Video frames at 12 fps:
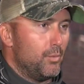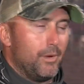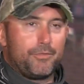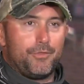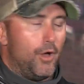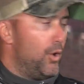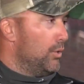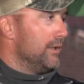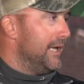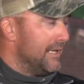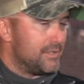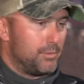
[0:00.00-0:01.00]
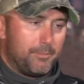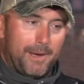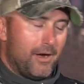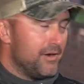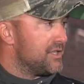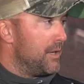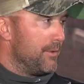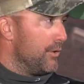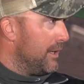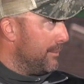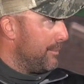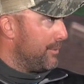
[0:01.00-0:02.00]
with the whole list, with parents,
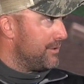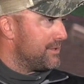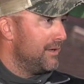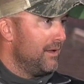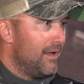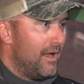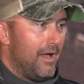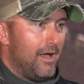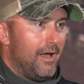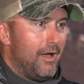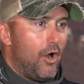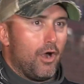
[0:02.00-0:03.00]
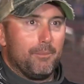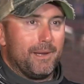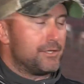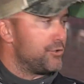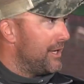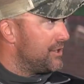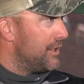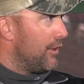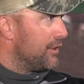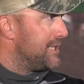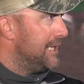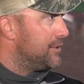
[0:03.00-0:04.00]
community members, uh, our administration,
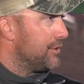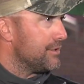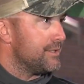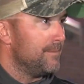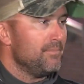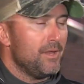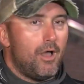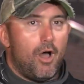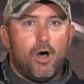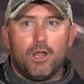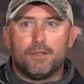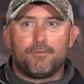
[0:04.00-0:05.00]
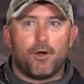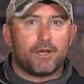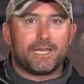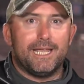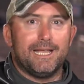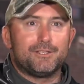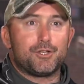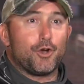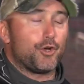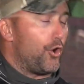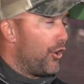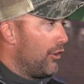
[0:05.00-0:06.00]
our teachers, all of our kids,
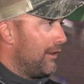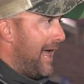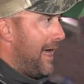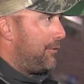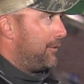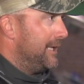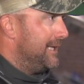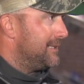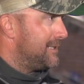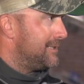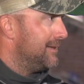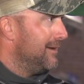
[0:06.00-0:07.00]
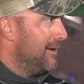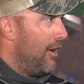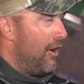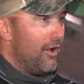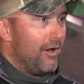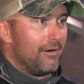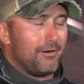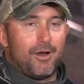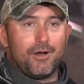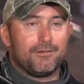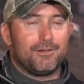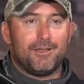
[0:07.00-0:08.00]
our girl athletes, our,
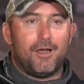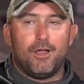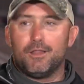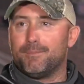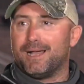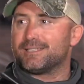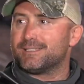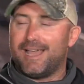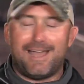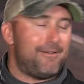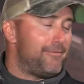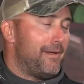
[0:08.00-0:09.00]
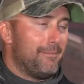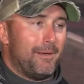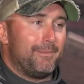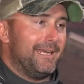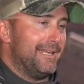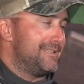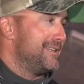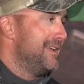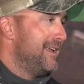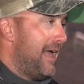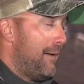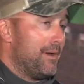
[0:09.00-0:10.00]
our all of my staff. I, I mean, it's
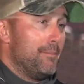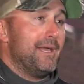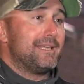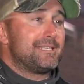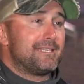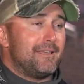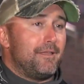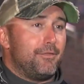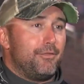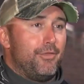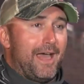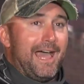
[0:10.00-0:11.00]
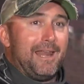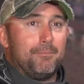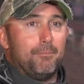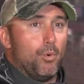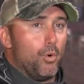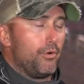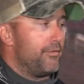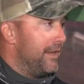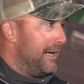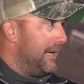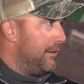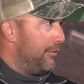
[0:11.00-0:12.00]
I'm going to miss that more
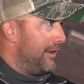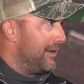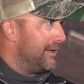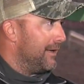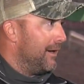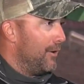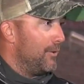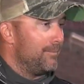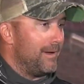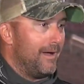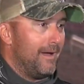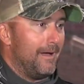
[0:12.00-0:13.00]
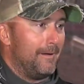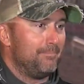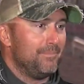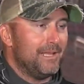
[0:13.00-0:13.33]
than anything. You know, uh,